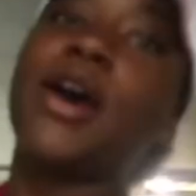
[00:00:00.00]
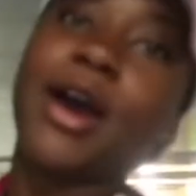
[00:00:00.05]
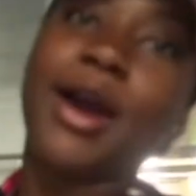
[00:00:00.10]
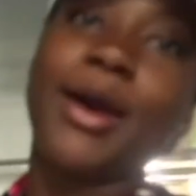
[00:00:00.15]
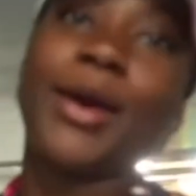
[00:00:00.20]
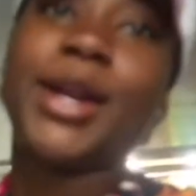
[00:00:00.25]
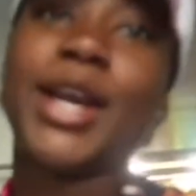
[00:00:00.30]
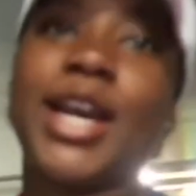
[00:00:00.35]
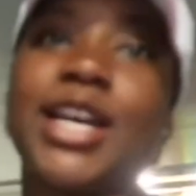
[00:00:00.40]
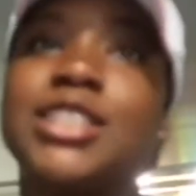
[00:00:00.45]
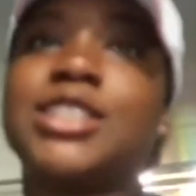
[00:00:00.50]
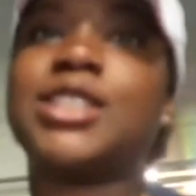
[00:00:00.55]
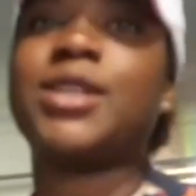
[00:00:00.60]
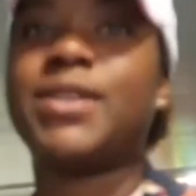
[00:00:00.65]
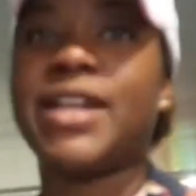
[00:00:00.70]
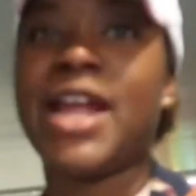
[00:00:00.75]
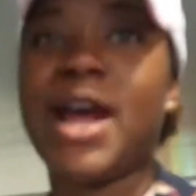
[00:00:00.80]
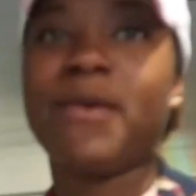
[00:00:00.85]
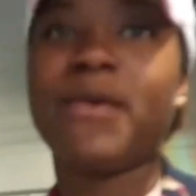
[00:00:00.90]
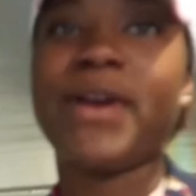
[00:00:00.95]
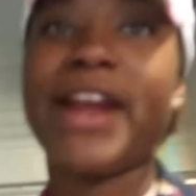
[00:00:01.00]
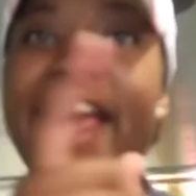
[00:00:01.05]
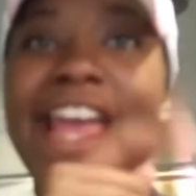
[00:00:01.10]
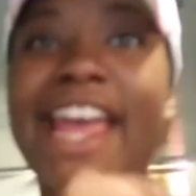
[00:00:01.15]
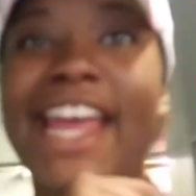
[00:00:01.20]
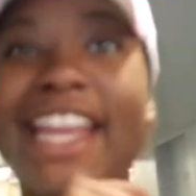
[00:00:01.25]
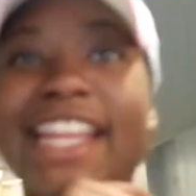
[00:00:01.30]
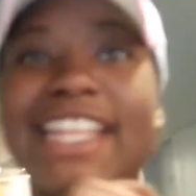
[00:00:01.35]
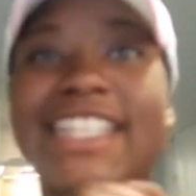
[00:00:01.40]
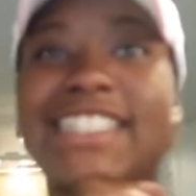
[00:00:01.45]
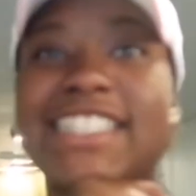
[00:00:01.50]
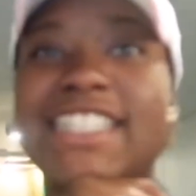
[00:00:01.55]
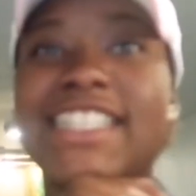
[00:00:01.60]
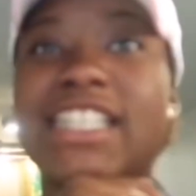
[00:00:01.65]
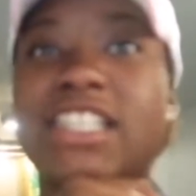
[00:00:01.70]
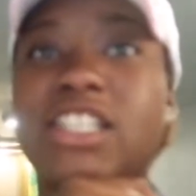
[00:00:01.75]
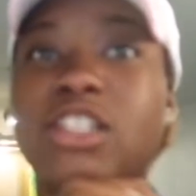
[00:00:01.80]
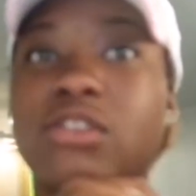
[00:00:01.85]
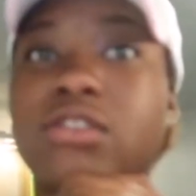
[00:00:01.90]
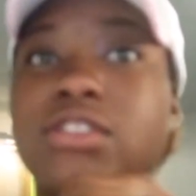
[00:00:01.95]
All right guys, so now we're heading to
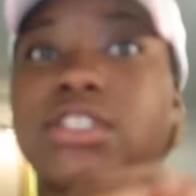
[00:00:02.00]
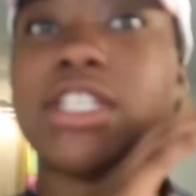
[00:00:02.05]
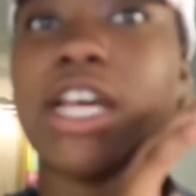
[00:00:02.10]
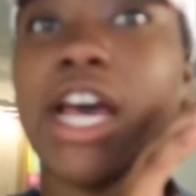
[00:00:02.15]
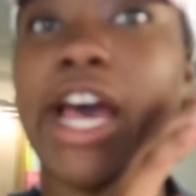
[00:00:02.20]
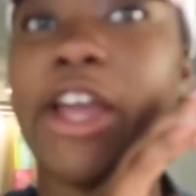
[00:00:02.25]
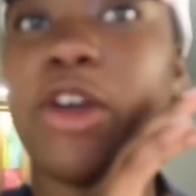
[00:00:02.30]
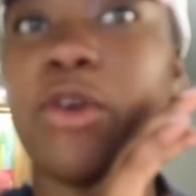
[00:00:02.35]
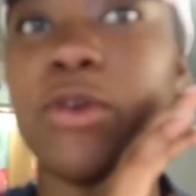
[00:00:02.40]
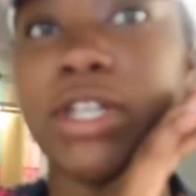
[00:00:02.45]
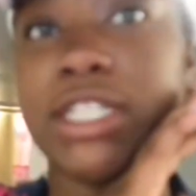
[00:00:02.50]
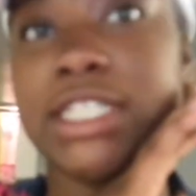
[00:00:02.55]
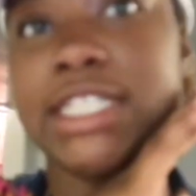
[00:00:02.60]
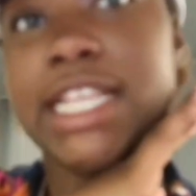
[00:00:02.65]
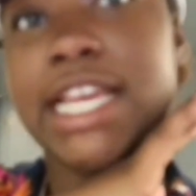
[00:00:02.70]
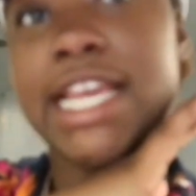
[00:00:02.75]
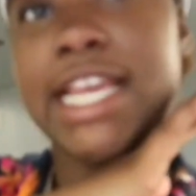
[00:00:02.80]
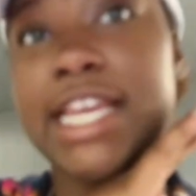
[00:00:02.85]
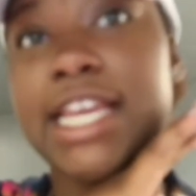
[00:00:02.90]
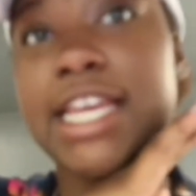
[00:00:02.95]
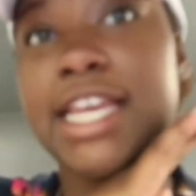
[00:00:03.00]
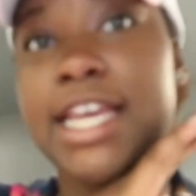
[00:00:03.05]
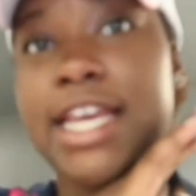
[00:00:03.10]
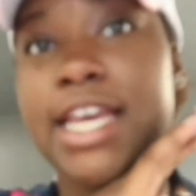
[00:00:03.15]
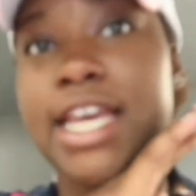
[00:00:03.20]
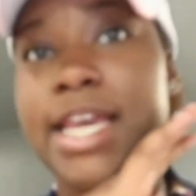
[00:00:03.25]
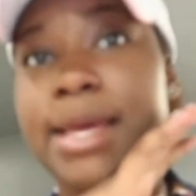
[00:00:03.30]
the little sky course thing